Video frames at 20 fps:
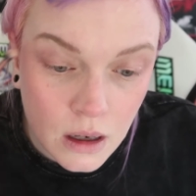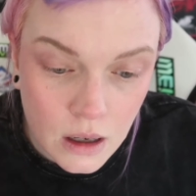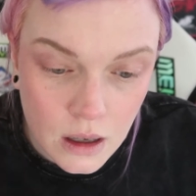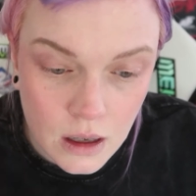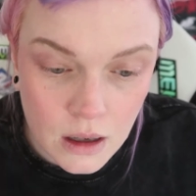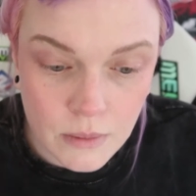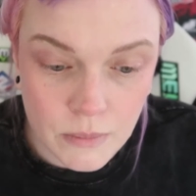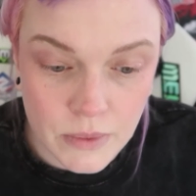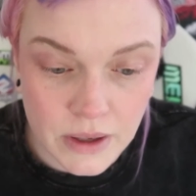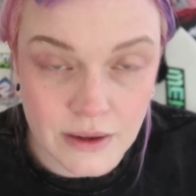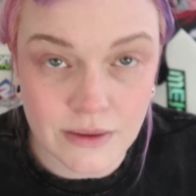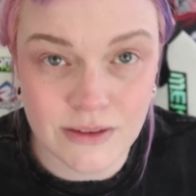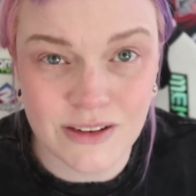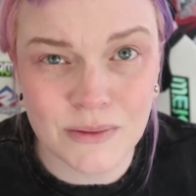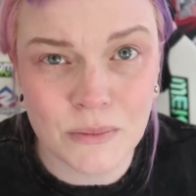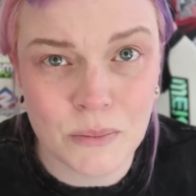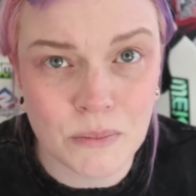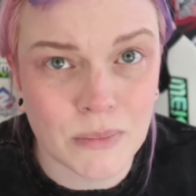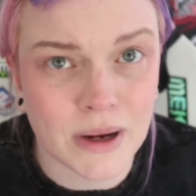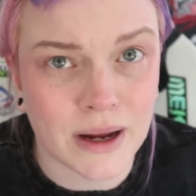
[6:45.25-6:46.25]
uh,
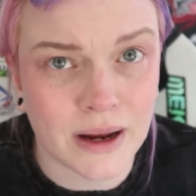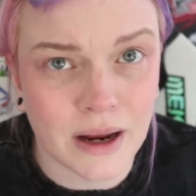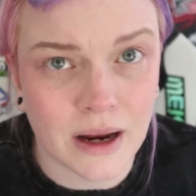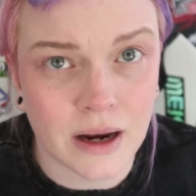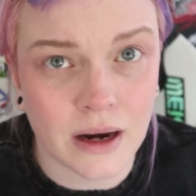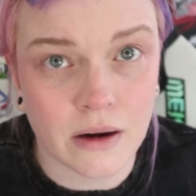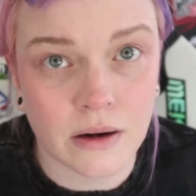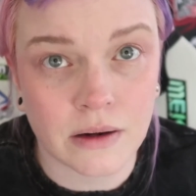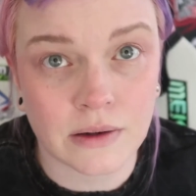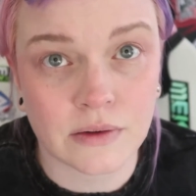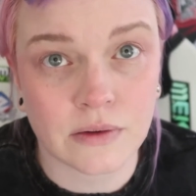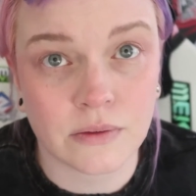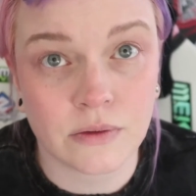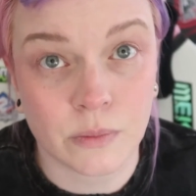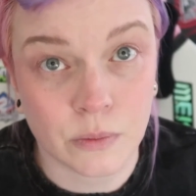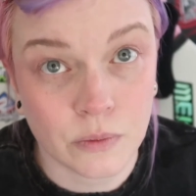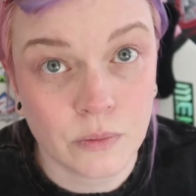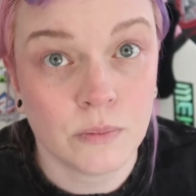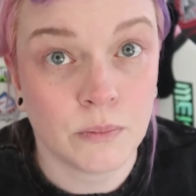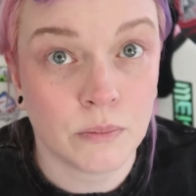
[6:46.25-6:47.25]
because my hair
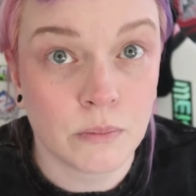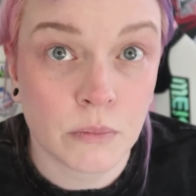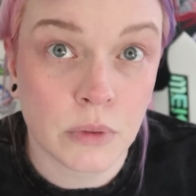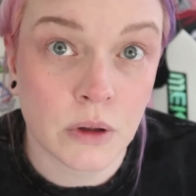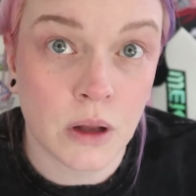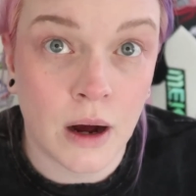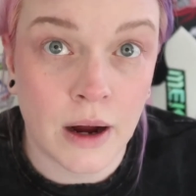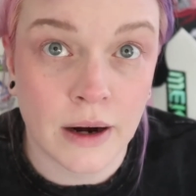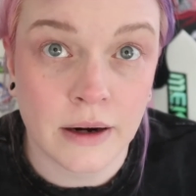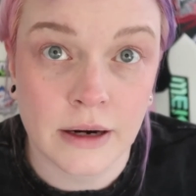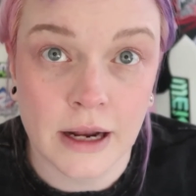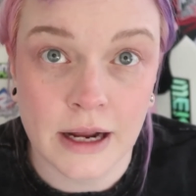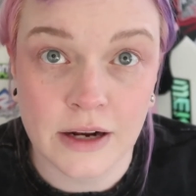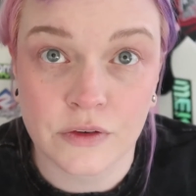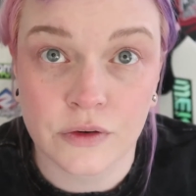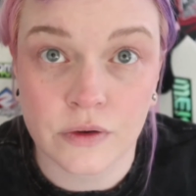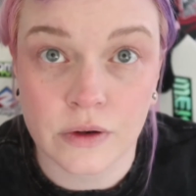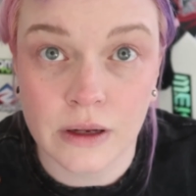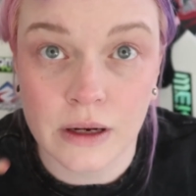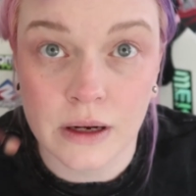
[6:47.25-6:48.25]
is blonde
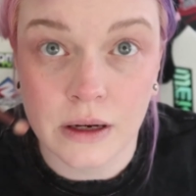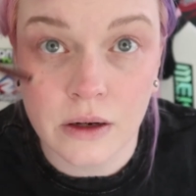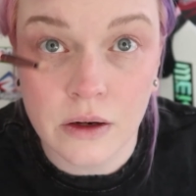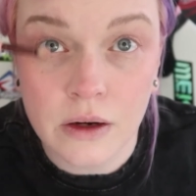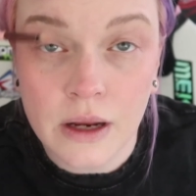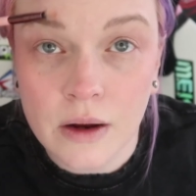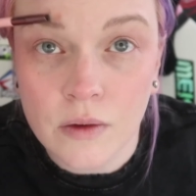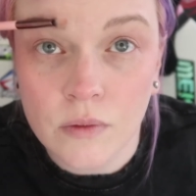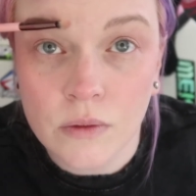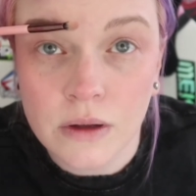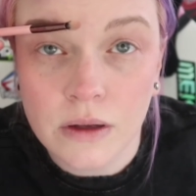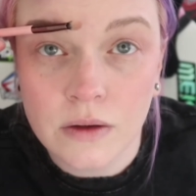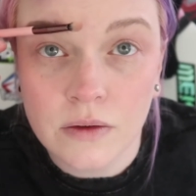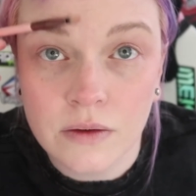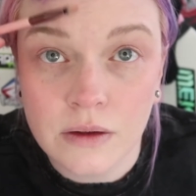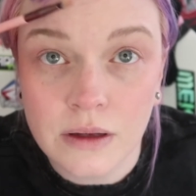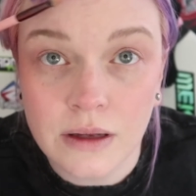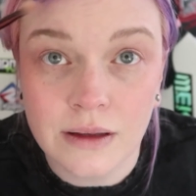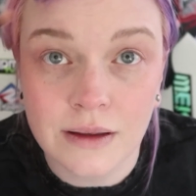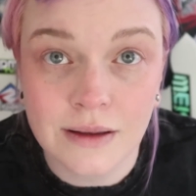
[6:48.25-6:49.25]
naturally and you can't really
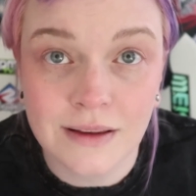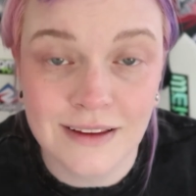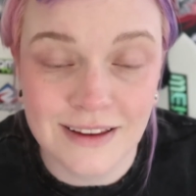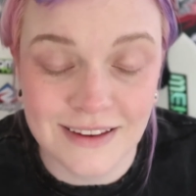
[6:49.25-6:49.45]
see